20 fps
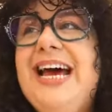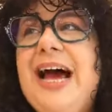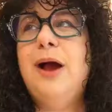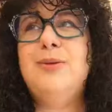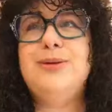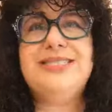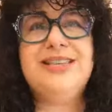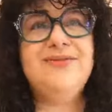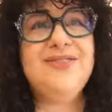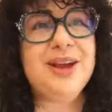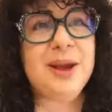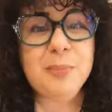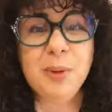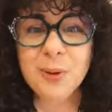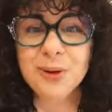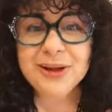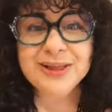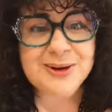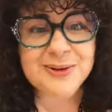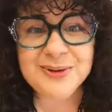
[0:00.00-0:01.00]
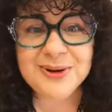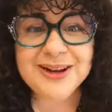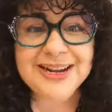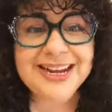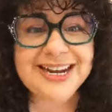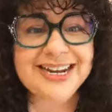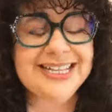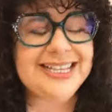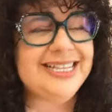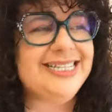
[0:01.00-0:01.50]
I was living in Portland,
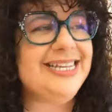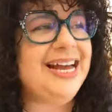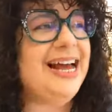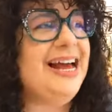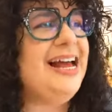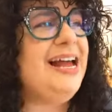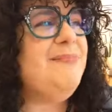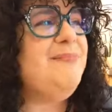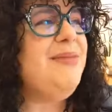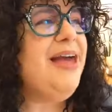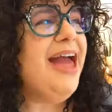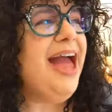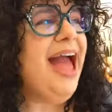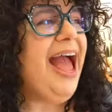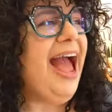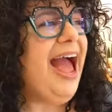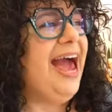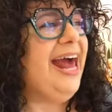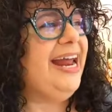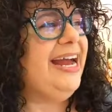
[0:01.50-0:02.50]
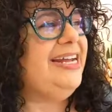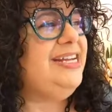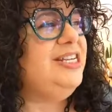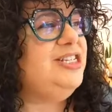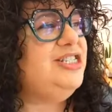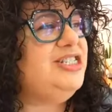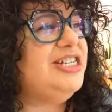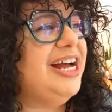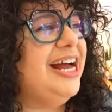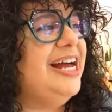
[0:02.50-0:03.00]
Oregon at the time, and
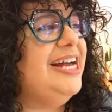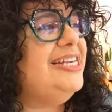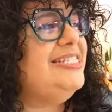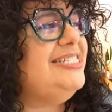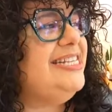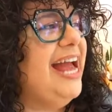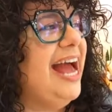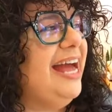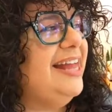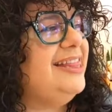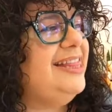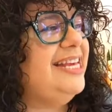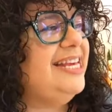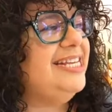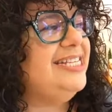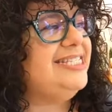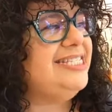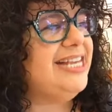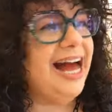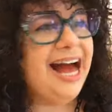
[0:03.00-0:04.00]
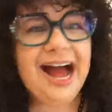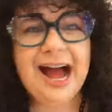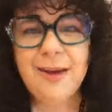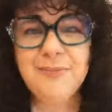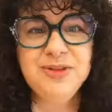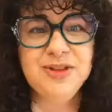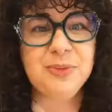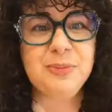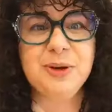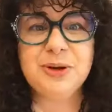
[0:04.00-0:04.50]
I just had this,
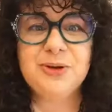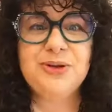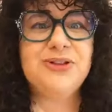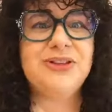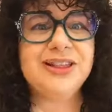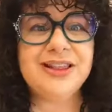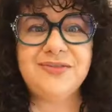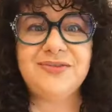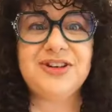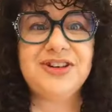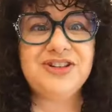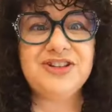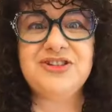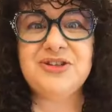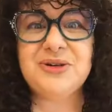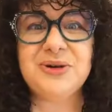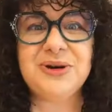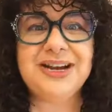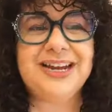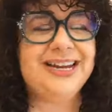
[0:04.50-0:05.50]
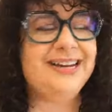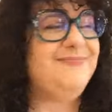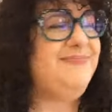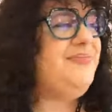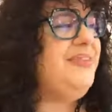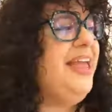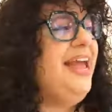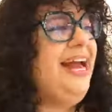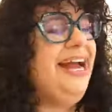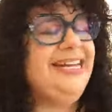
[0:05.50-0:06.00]
I'm supposed to live in Detroit.
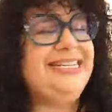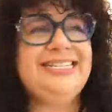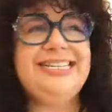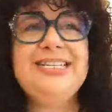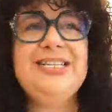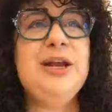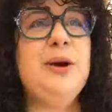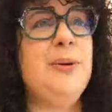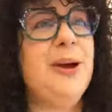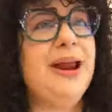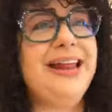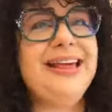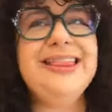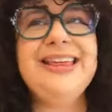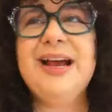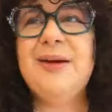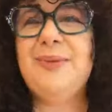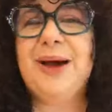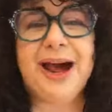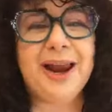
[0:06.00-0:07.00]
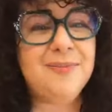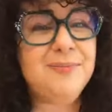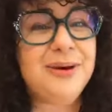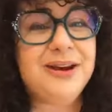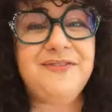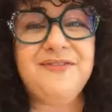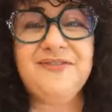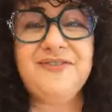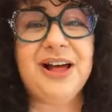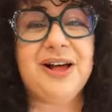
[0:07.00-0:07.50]
Didn't know anything about it,
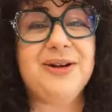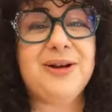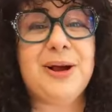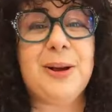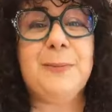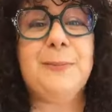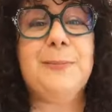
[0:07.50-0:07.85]
but felt